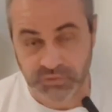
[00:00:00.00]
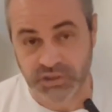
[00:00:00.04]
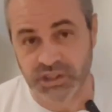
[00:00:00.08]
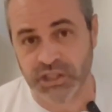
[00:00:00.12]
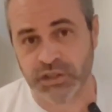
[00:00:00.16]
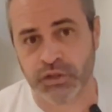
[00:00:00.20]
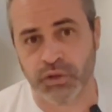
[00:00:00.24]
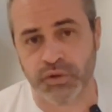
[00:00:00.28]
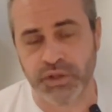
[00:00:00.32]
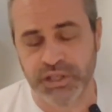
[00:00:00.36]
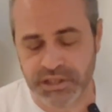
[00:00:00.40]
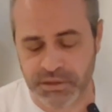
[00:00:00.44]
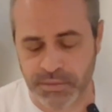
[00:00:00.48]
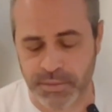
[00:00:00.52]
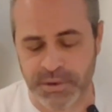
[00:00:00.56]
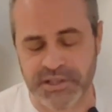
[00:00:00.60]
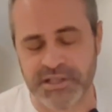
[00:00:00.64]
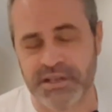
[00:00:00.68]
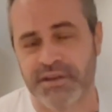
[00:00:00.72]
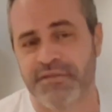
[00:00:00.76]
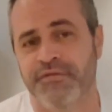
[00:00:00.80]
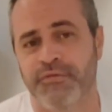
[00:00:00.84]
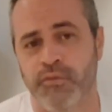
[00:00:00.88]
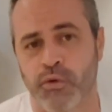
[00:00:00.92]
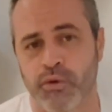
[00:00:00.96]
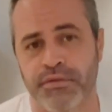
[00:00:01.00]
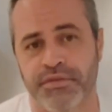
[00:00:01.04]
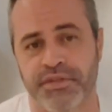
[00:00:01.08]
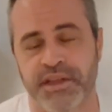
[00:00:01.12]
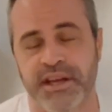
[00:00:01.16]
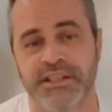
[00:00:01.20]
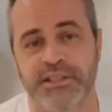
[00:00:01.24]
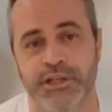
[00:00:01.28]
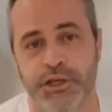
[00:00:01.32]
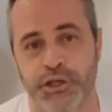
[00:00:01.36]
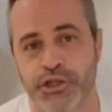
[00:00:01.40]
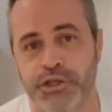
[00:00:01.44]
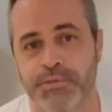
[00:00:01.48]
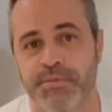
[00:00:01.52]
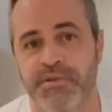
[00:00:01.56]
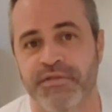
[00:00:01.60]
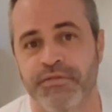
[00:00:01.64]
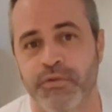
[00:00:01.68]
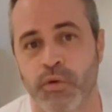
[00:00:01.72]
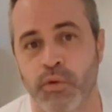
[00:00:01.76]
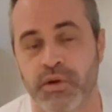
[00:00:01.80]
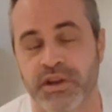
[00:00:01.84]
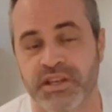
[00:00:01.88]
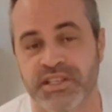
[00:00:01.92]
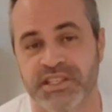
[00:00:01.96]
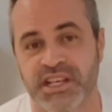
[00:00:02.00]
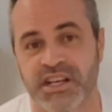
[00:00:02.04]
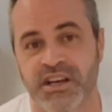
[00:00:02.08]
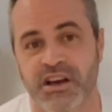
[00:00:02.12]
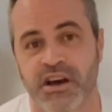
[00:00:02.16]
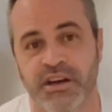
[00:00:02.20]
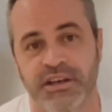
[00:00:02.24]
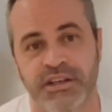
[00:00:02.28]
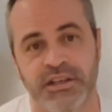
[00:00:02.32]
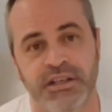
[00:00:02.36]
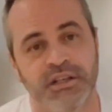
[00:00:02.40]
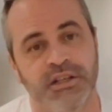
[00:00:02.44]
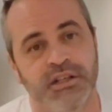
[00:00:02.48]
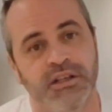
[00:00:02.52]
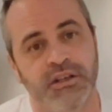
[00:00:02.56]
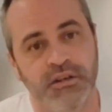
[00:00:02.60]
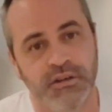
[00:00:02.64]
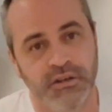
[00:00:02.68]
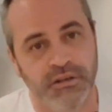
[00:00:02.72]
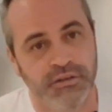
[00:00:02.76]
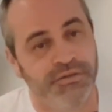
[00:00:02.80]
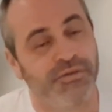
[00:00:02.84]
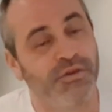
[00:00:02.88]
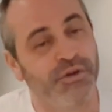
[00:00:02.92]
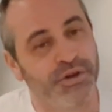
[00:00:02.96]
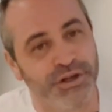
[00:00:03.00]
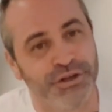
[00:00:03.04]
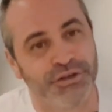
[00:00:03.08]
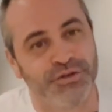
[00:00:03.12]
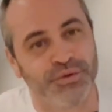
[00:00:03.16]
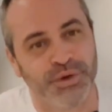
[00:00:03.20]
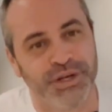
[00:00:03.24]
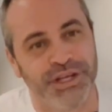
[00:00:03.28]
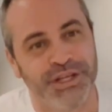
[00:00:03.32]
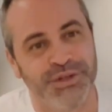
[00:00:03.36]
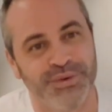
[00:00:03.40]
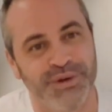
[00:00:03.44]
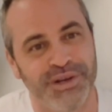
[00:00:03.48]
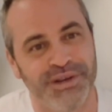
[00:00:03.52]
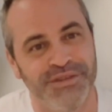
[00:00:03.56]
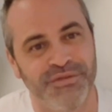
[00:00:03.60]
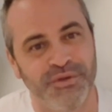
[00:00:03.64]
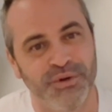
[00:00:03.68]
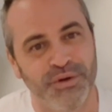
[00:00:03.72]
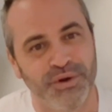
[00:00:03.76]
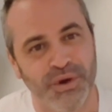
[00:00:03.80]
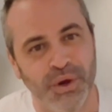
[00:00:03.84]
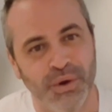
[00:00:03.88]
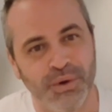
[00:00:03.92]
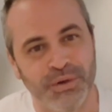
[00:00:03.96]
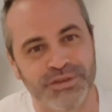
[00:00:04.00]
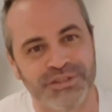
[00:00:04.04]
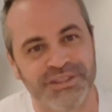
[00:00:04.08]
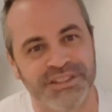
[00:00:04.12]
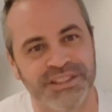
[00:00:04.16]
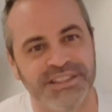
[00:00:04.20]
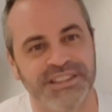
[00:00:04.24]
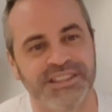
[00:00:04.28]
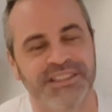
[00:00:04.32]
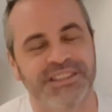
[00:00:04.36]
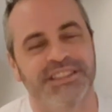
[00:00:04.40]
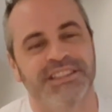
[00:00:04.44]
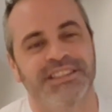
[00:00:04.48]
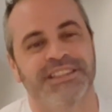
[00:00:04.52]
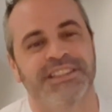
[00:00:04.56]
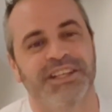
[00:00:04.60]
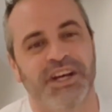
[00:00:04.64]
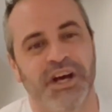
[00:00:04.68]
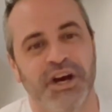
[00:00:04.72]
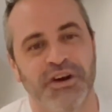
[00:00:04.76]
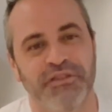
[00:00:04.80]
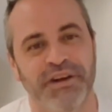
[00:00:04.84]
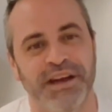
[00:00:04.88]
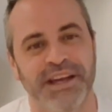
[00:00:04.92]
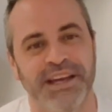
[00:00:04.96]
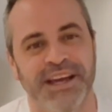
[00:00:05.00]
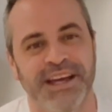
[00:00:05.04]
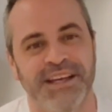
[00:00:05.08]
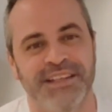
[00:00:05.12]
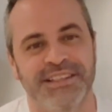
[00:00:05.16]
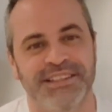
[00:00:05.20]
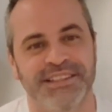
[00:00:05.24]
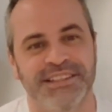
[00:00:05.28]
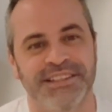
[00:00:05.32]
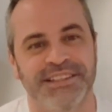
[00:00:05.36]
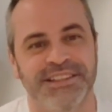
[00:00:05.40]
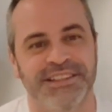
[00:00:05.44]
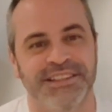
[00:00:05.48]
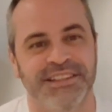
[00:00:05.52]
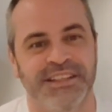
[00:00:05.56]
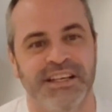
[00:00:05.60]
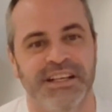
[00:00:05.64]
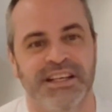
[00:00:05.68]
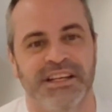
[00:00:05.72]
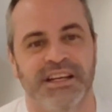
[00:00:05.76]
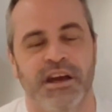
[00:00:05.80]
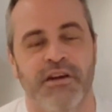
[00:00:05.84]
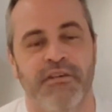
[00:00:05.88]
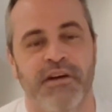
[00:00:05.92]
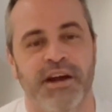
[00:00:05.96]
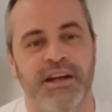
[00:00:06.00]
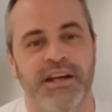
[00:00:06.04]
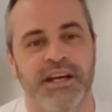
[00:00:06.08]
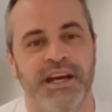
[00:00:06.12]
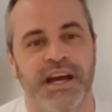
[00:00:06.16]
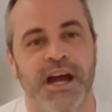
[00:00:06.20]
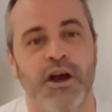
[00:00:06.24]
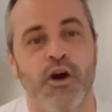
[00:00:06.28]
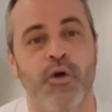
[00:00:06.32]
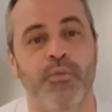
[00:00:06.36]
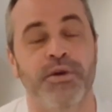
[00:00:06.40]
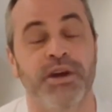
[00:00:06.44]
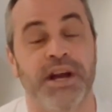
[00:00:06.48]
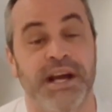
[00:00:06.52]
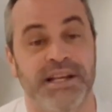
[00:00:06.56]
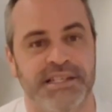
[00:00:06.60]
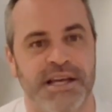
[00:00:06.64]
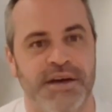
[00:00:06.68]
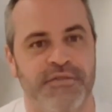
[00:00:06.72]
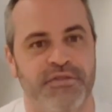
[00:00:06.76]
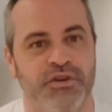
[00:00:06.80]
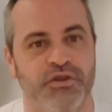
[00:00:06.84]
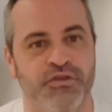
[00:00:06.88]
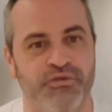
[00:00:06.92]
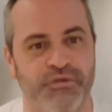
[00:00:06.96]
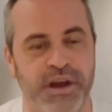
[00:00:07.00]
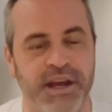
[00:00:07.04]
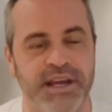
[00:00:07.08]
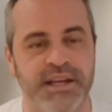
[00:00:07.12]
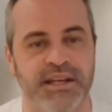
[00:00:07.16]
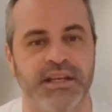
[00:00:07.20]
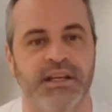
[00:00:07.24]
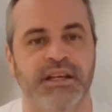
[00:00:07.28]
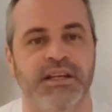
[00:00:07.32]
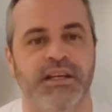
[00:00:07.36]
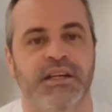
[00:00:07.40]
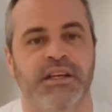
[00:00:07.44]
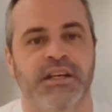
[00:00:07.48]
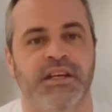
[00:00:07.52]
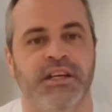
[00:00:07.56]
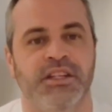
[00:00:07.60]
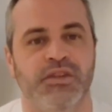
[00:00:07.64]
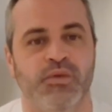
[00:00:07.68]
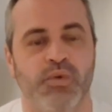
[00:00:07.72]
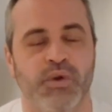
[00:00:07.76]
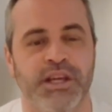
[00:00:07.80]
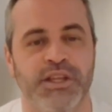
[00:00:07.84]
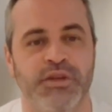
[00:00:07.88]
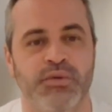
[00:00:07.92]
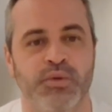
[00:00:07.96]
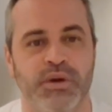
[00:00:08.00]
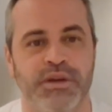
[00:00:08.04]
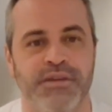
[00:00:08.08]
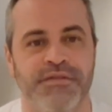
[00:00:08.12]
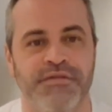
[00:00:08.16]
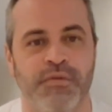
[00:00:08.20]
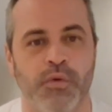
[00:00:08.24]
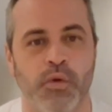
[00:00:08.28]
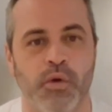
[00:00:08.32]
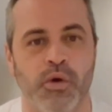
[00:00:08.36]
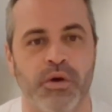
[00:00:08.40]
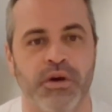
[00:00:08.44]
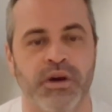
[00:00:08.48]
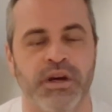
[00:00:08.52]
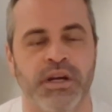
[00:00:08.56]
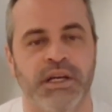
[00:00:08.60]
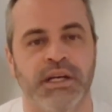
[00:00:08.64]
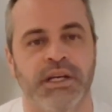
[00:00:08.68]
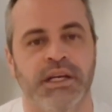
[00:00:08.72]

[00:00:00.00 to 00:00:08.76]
So these are basically 4 things that you should be focusing on for your 2024 goals. All right, guys? All right. I hope you guys have a great 2024.